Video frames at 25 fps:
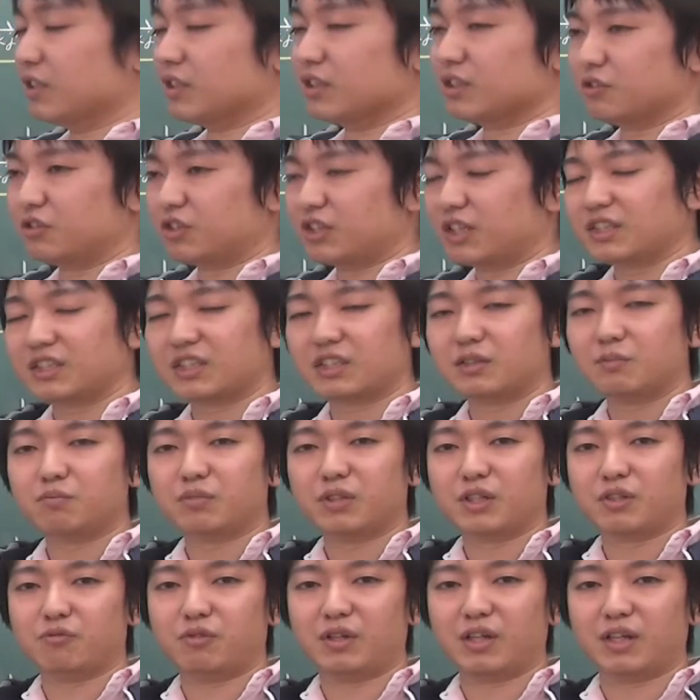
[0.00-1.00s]
So just
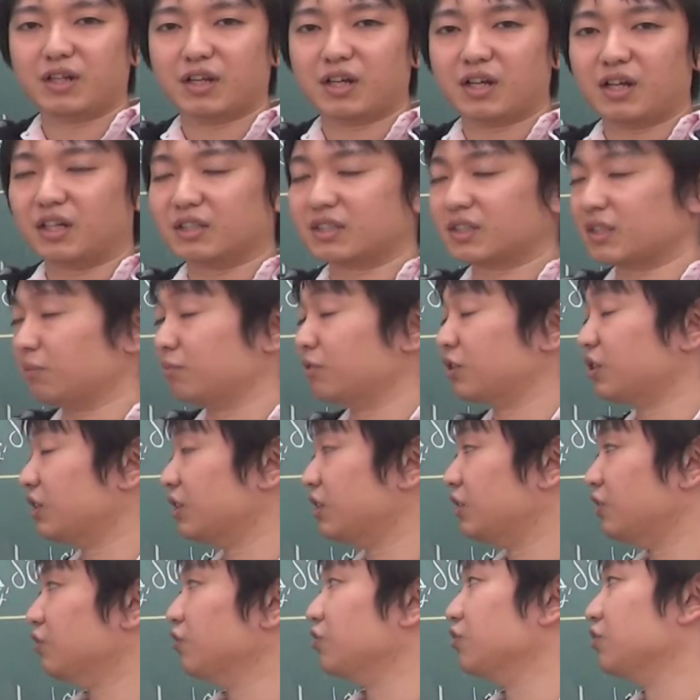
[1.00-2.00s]
simply we are
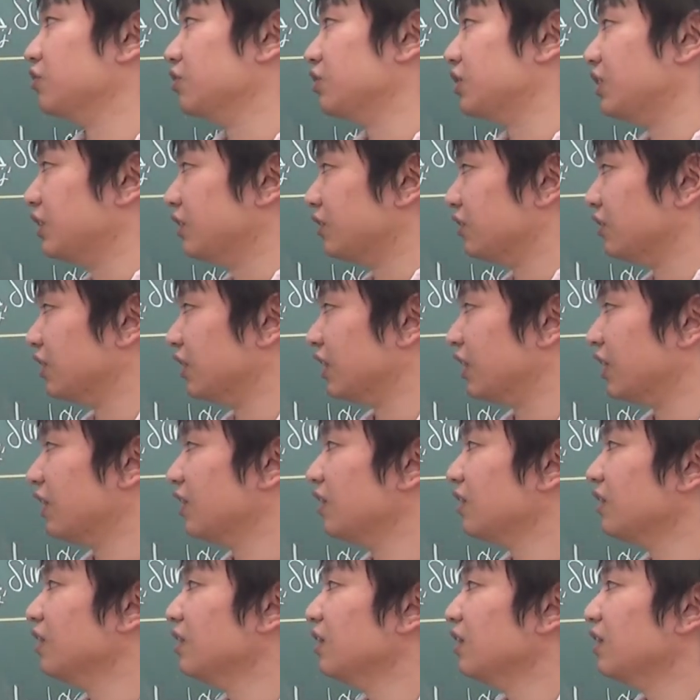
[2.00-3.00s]
substituting
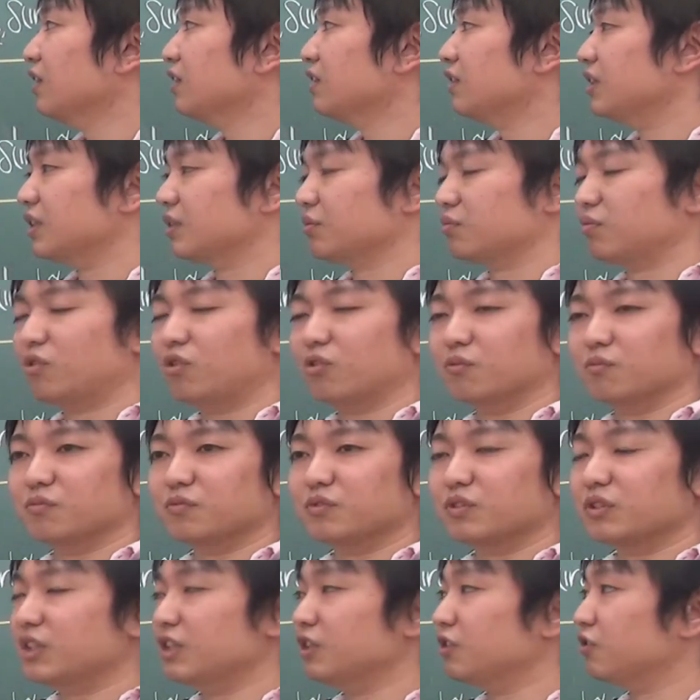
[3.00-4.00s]
this form
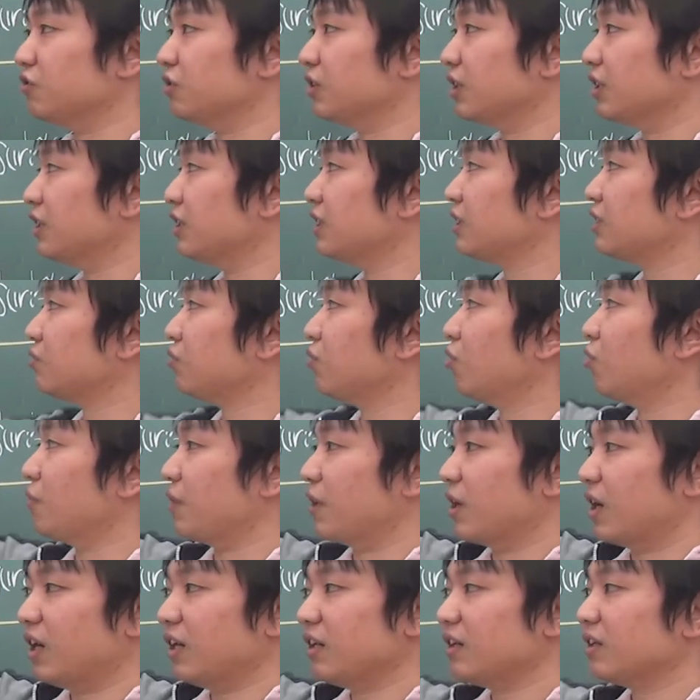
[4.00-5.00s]
into this
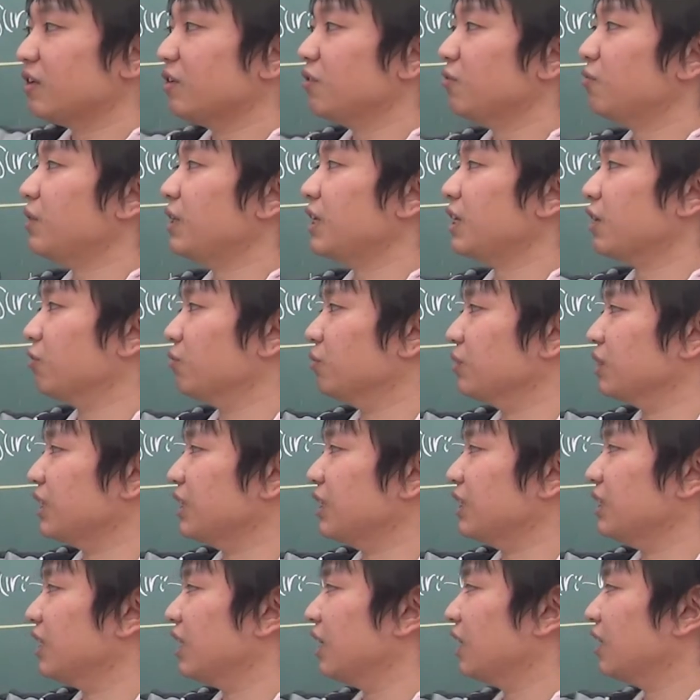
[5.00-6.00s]
formula, we can
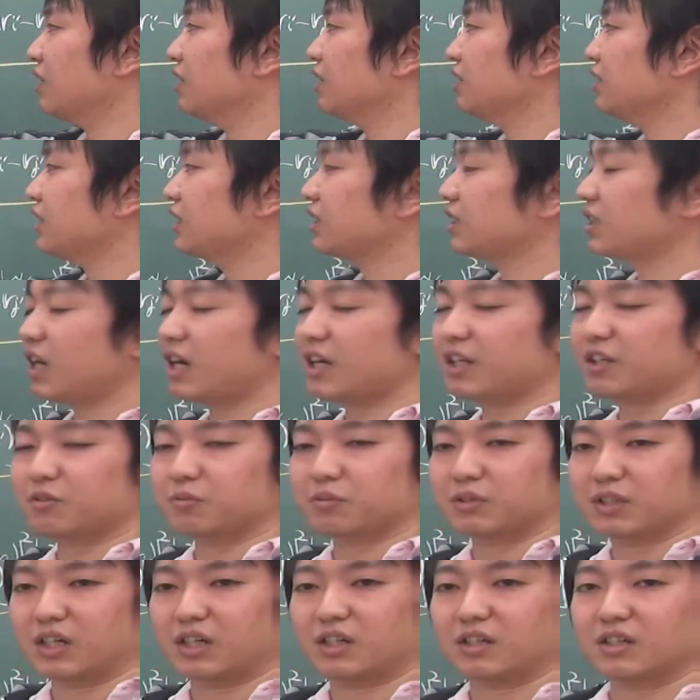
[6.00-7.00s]
obtain this kind of
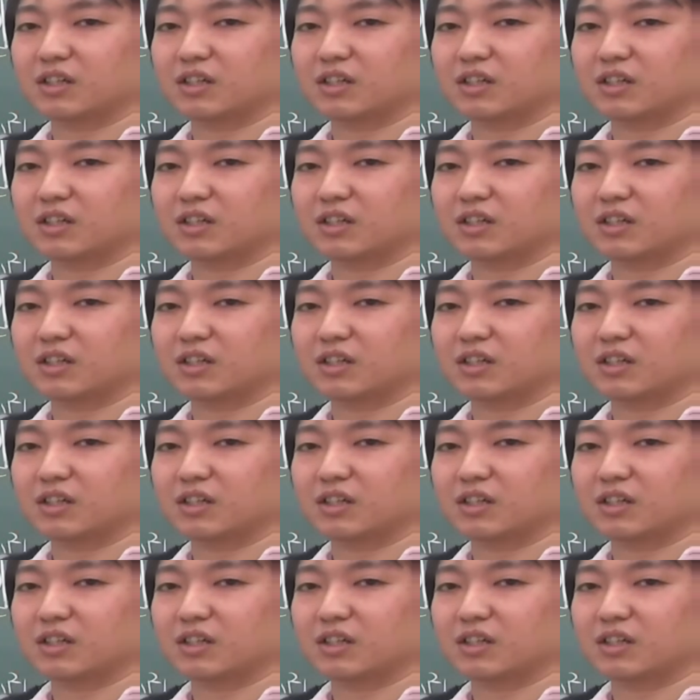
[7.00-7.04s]
the